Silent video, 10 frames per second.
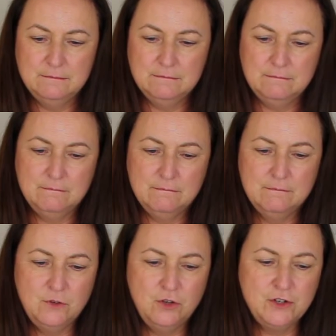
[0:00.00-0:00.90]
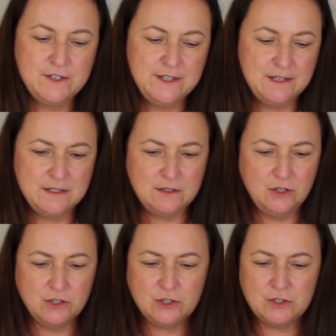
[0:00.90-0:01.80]
if you're using this, you
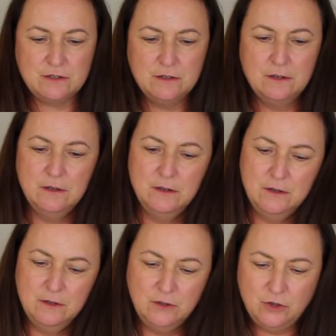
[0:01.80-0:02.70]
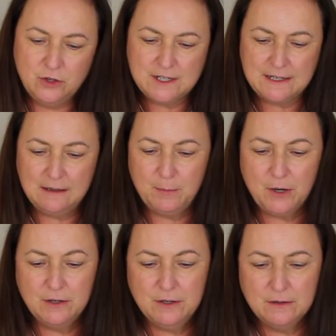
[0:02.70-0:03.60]
could just use a little
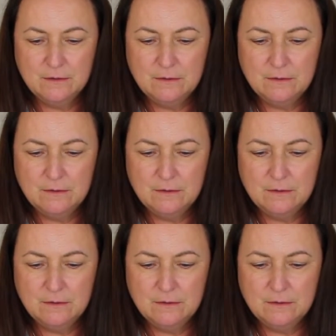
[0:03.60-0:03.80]
bird